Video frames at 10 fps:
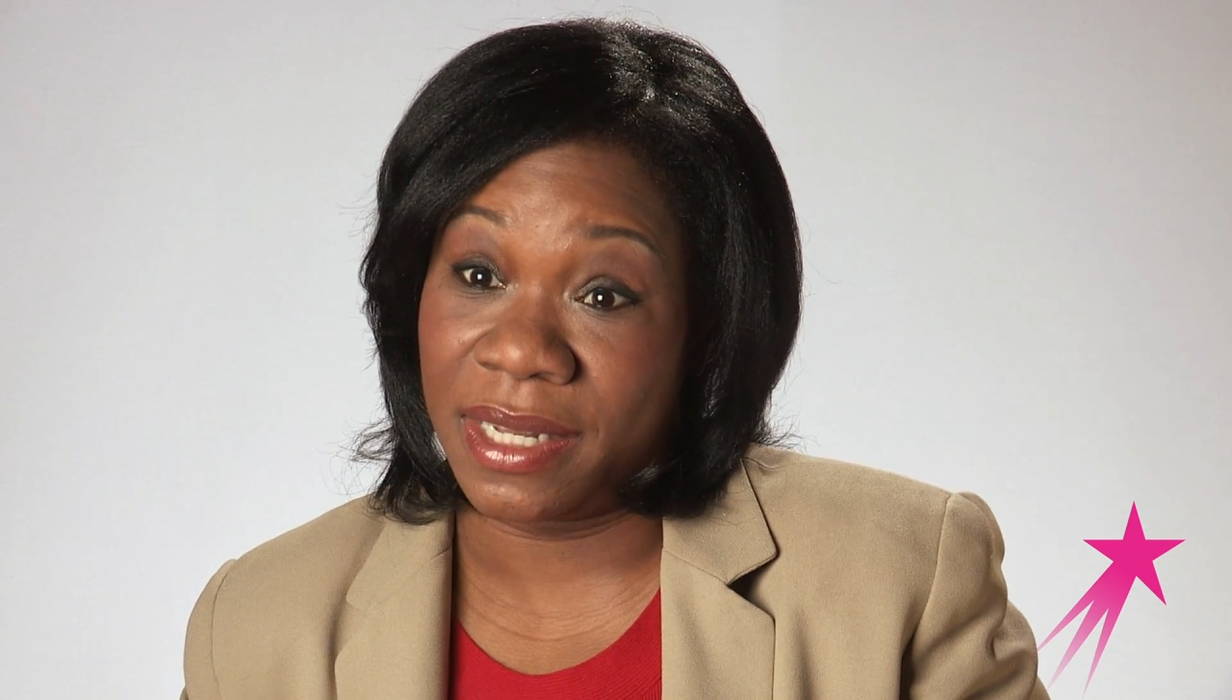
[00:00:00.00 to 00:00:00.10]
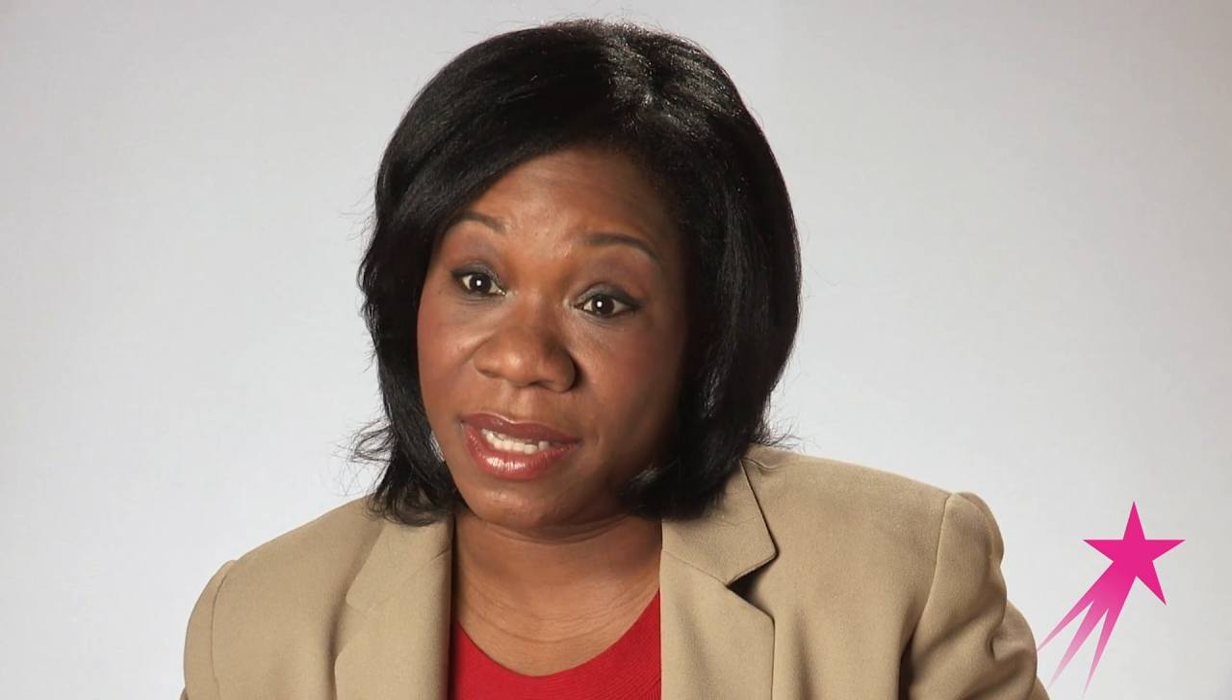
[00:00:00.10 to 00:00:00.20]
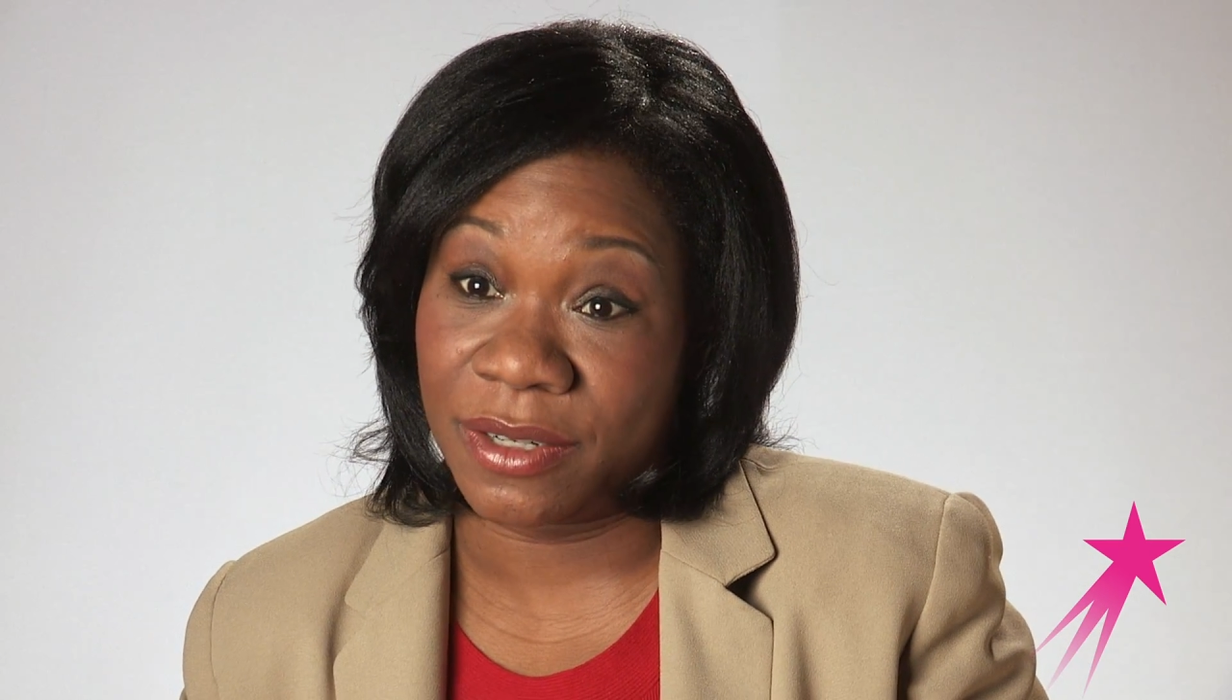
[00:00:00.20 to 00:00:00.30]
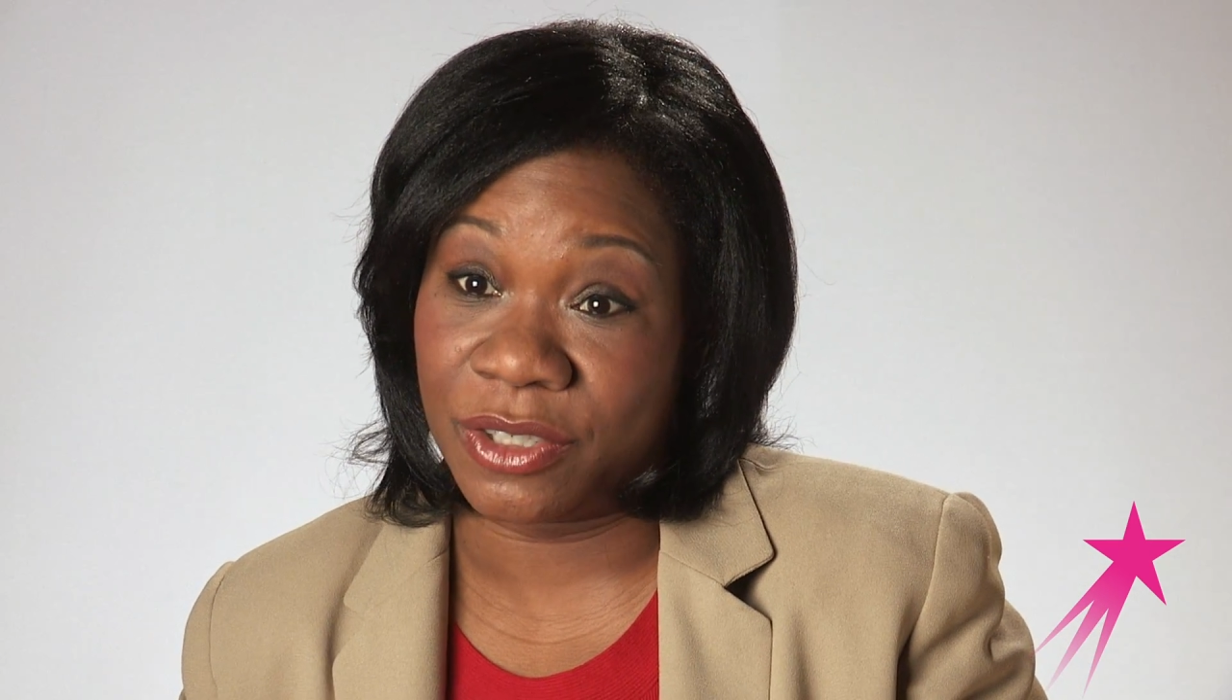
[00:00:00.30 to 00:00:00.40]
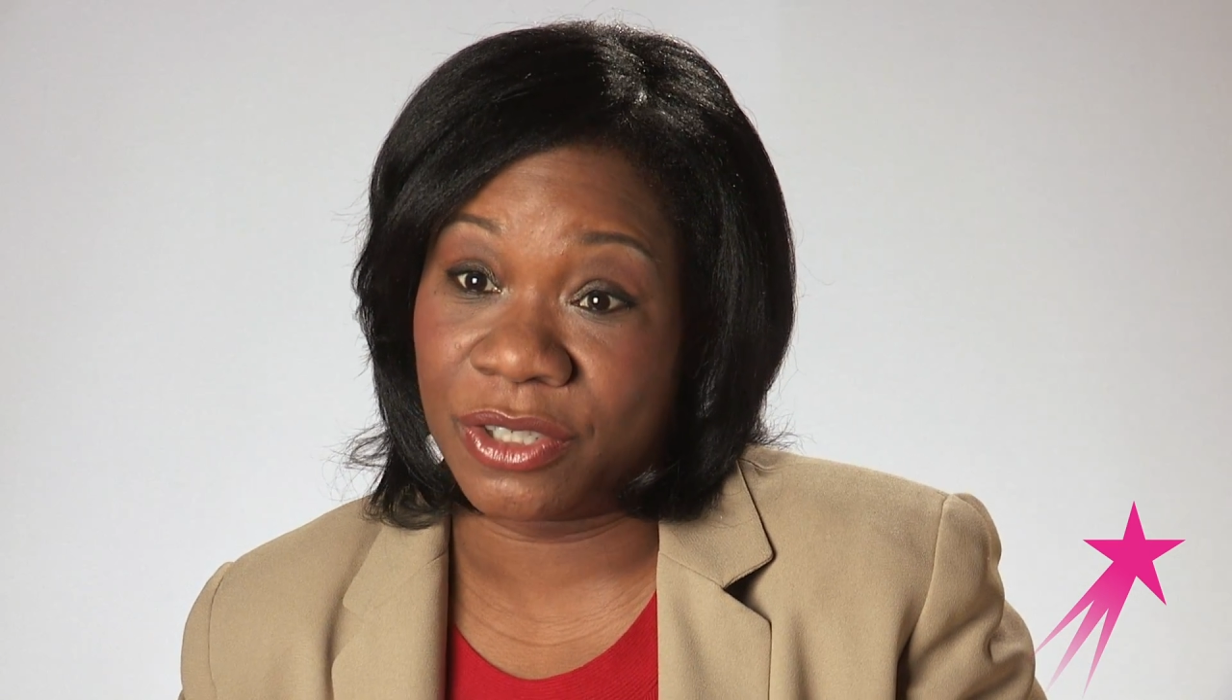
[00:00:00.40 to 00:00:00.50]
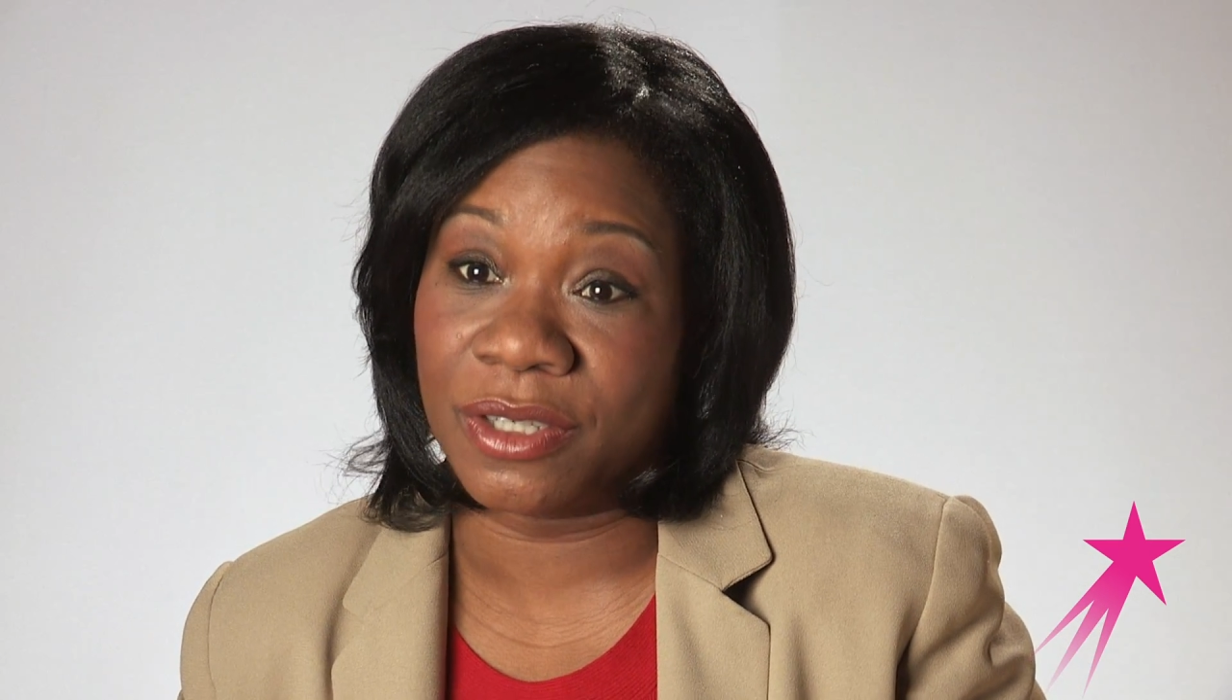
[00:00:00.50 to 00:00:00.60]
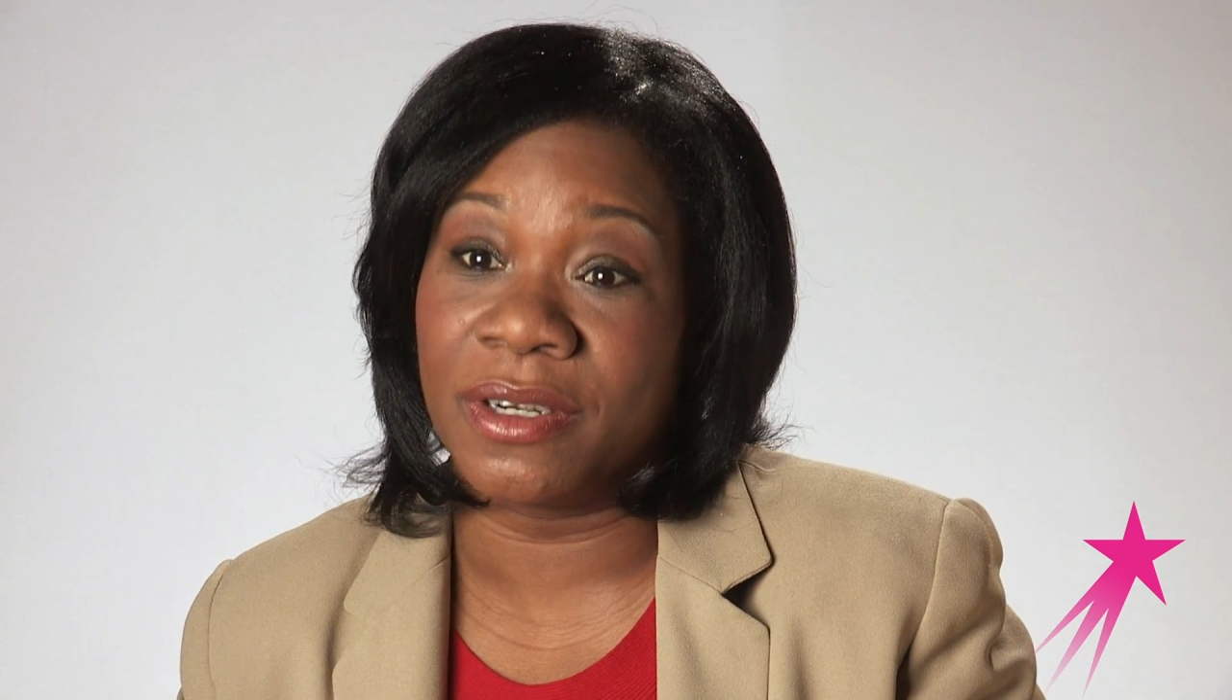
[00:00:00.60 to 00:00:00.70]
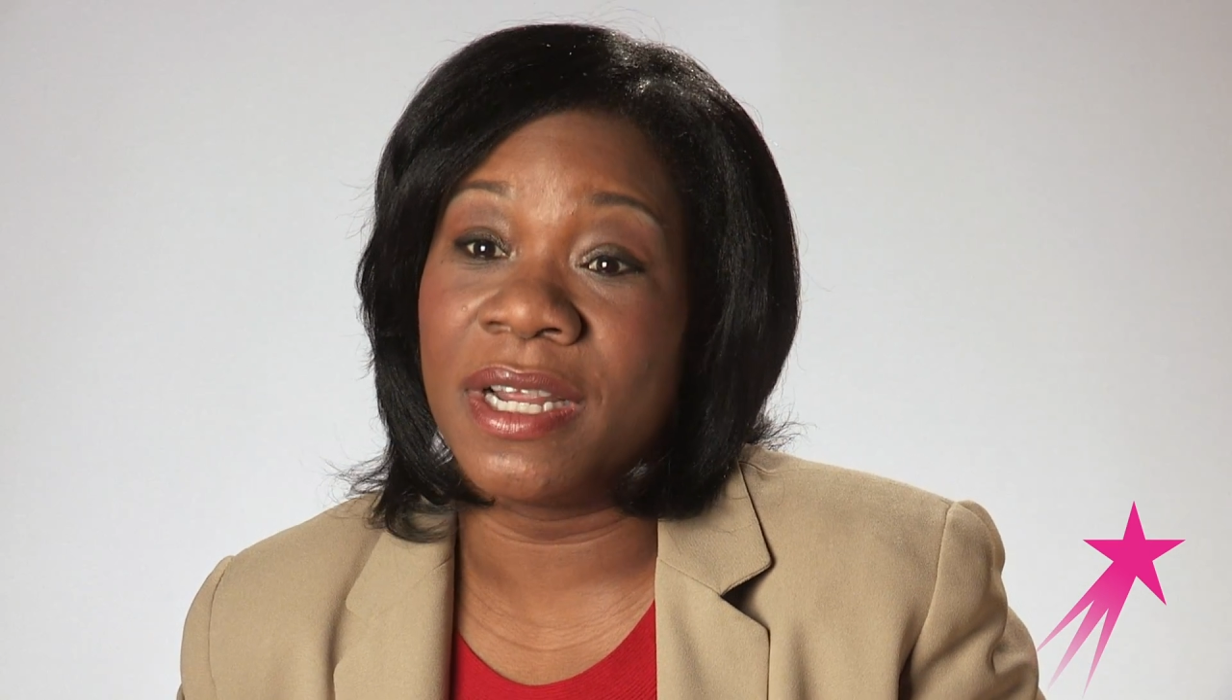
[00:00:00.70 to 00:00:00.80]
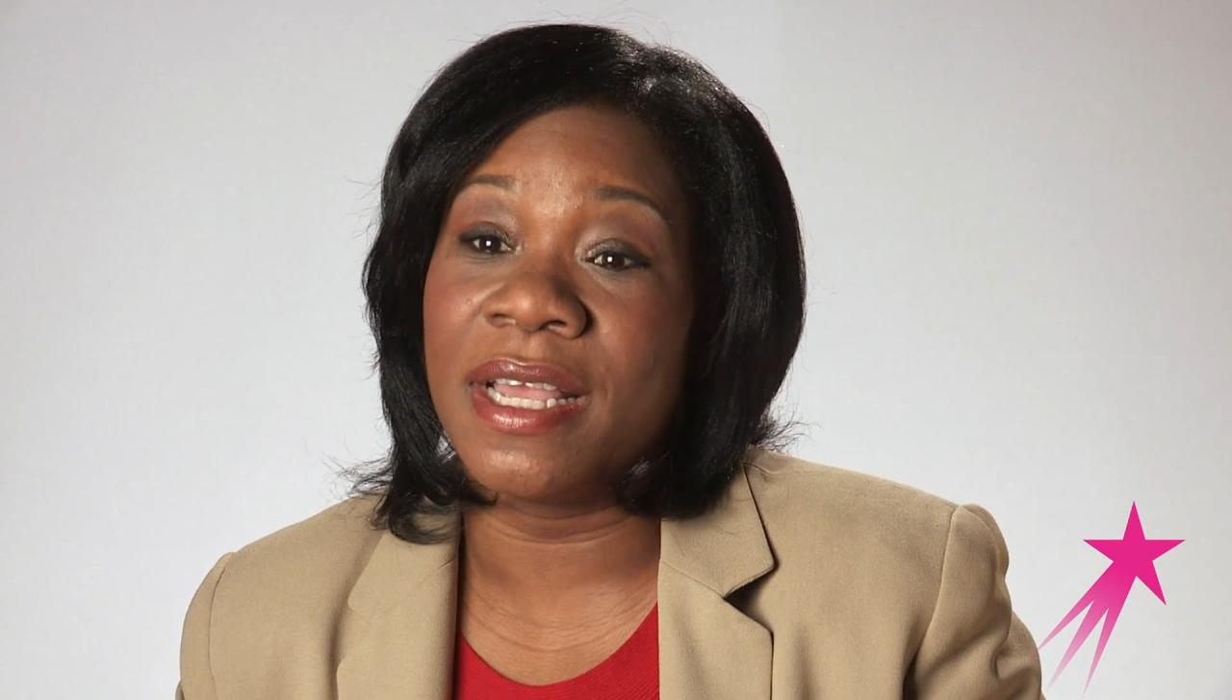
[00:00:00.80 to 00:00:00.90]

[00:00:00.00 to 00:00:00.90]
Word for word: and literature